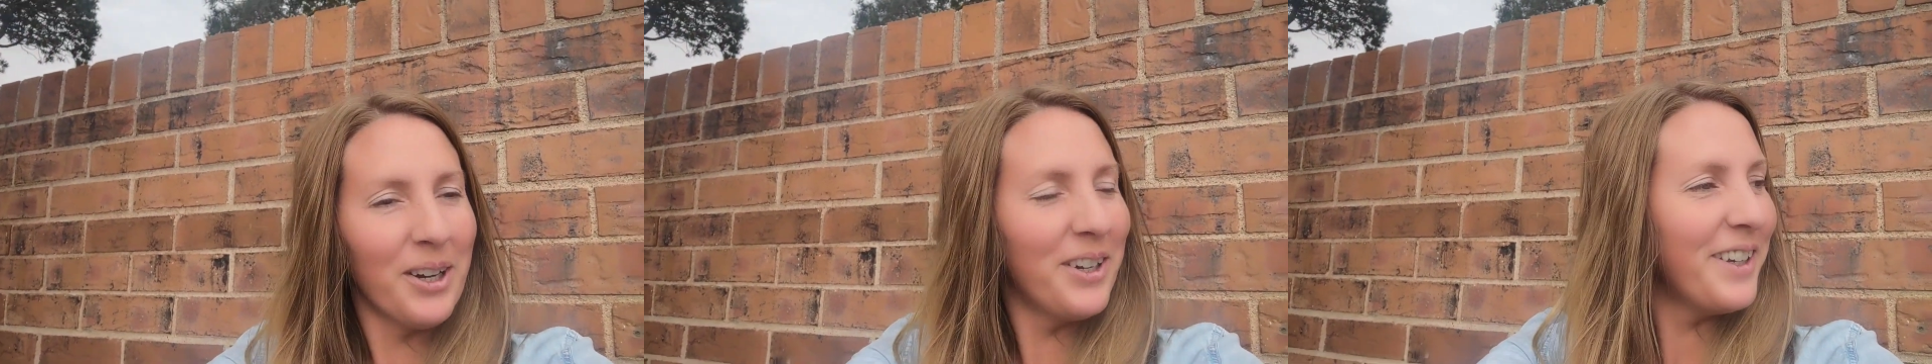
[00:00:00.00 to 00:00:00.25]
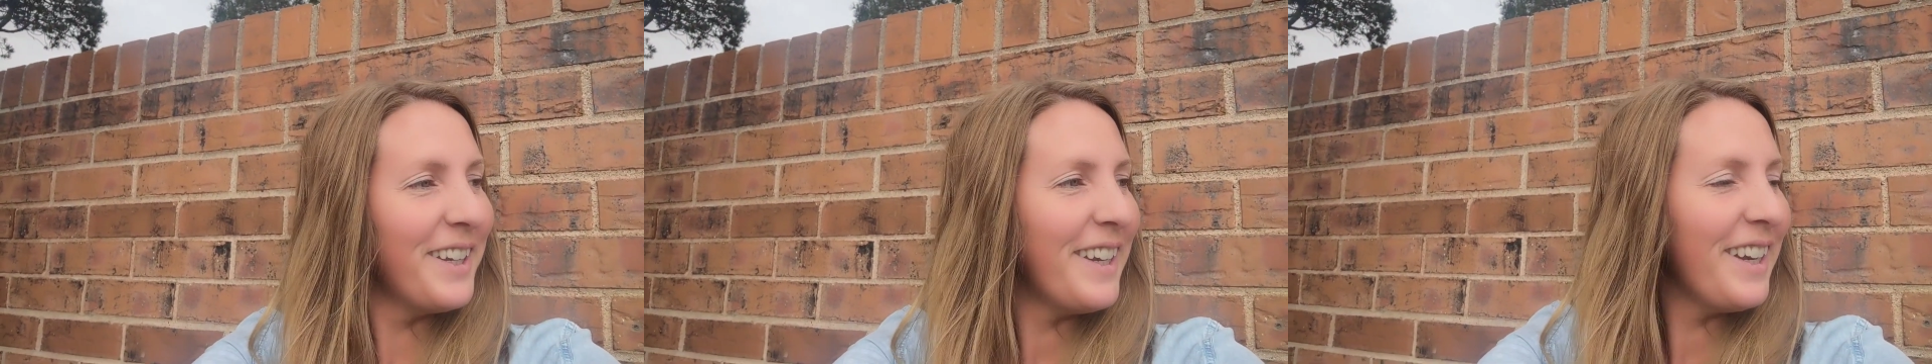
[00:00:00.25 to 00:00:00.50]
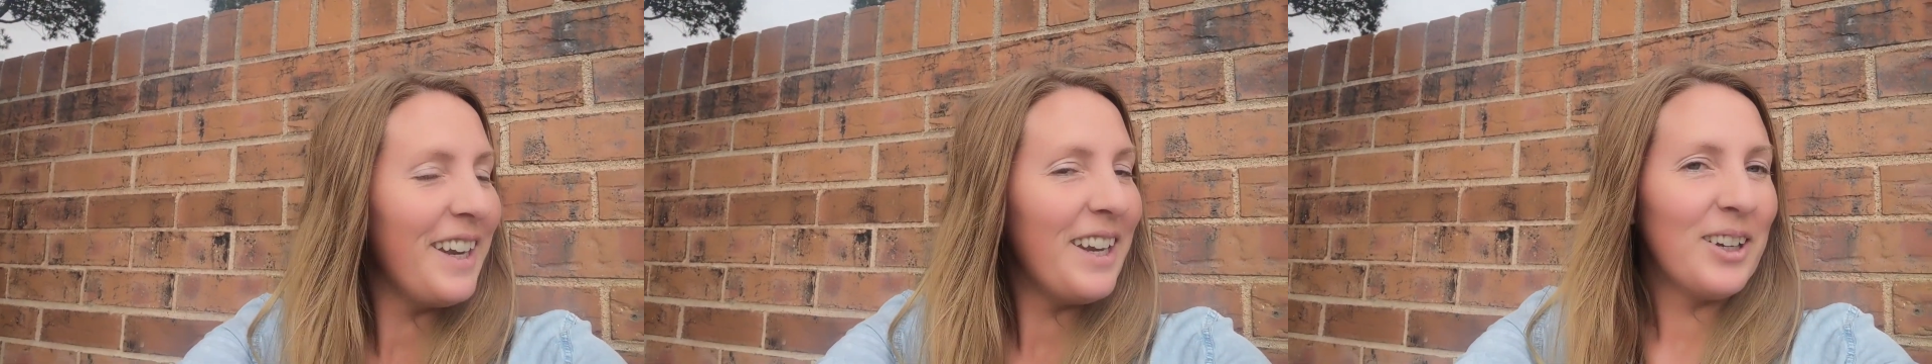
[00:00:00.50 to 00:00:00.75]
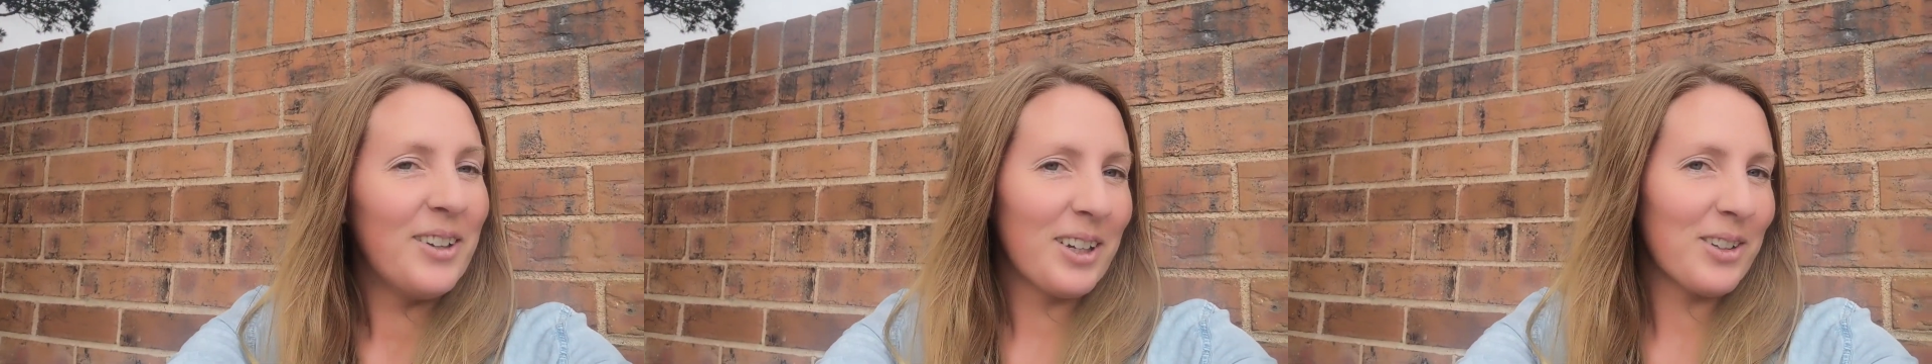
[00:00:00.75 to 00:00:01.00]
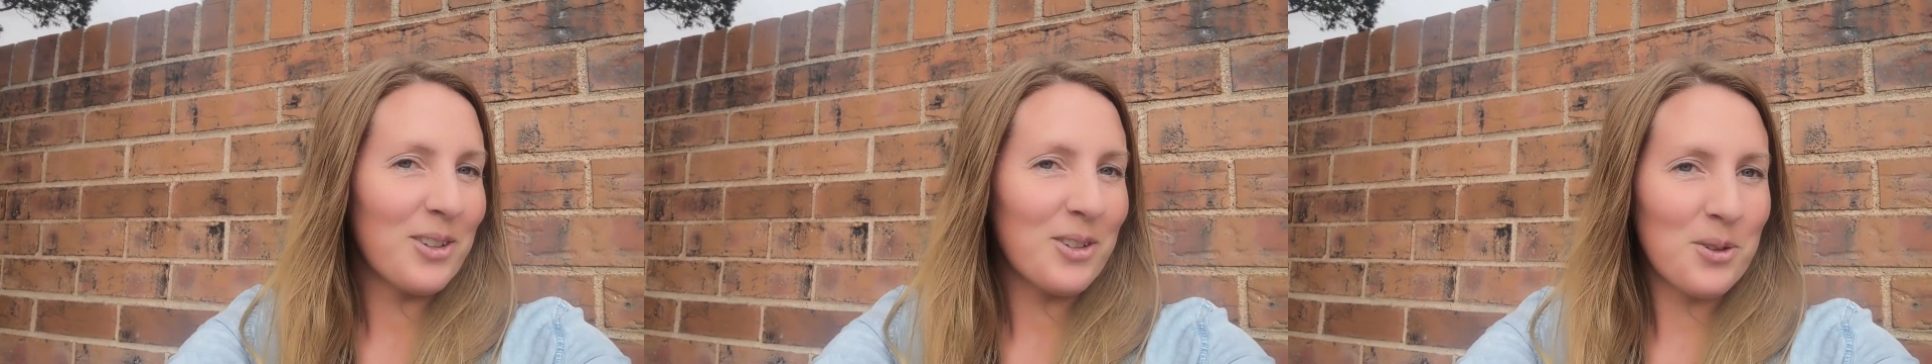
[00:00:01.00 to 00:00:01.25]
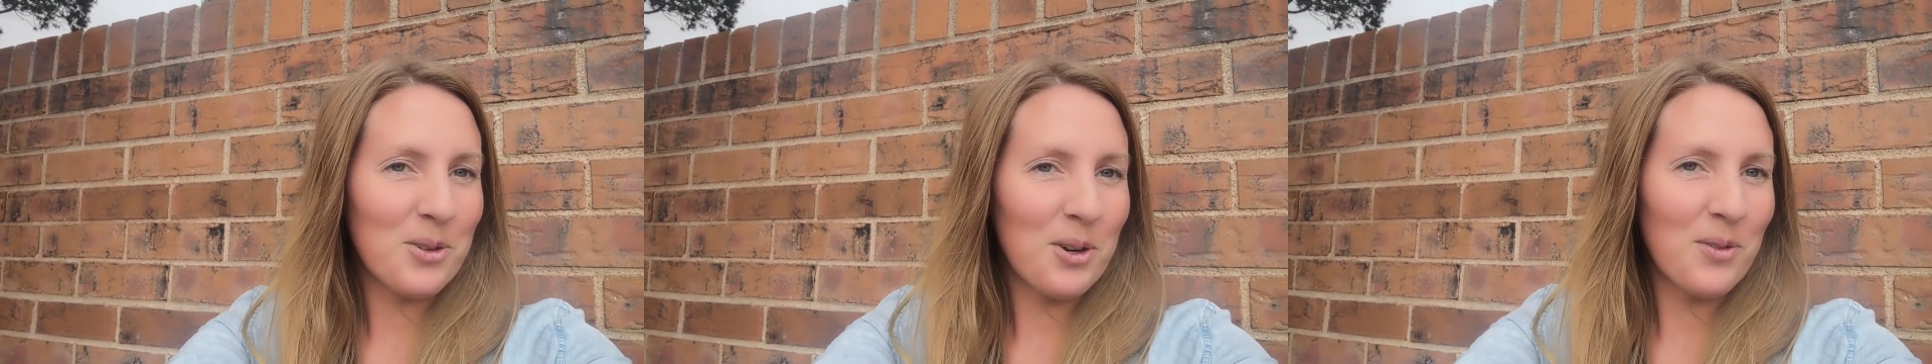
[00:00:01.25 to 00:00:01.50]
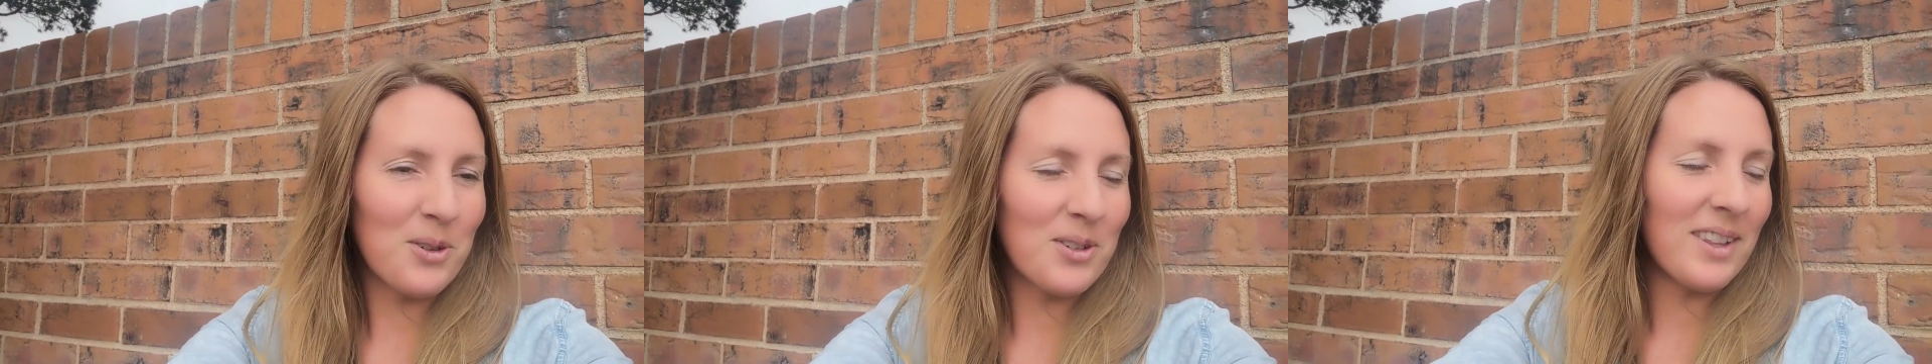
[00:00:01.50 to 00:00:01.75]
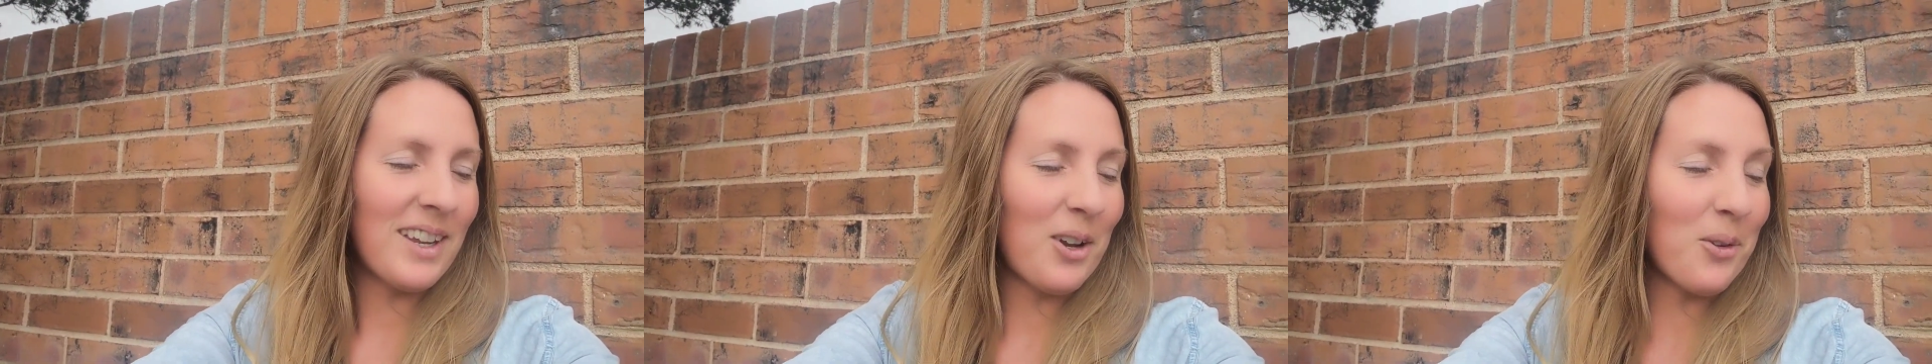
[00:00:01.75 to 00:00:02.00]
because there's no gophers in
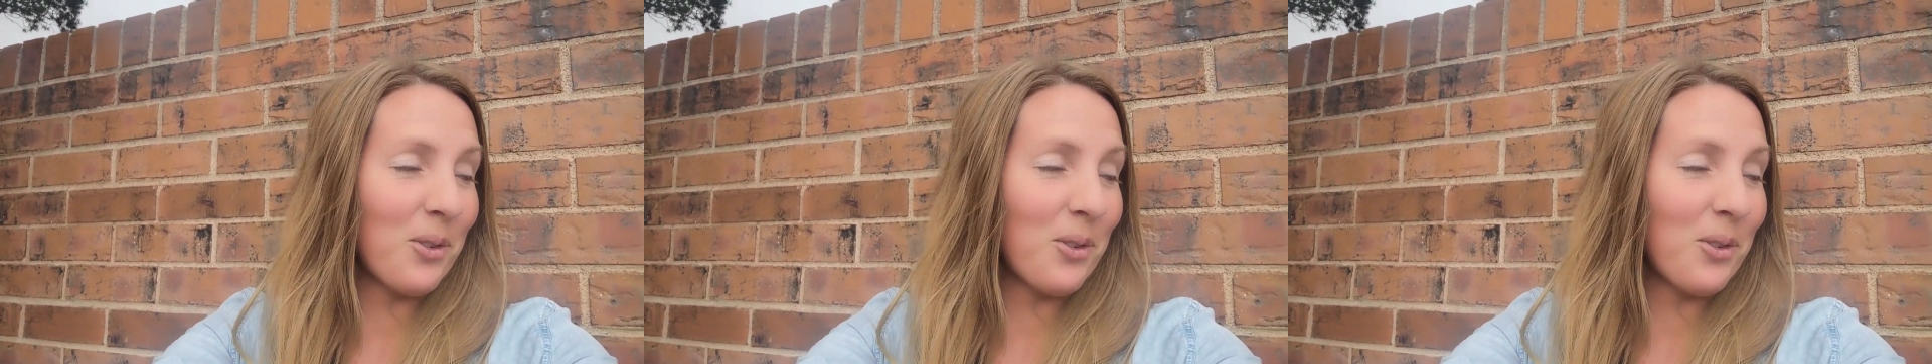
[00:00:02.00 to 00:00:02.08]
the house,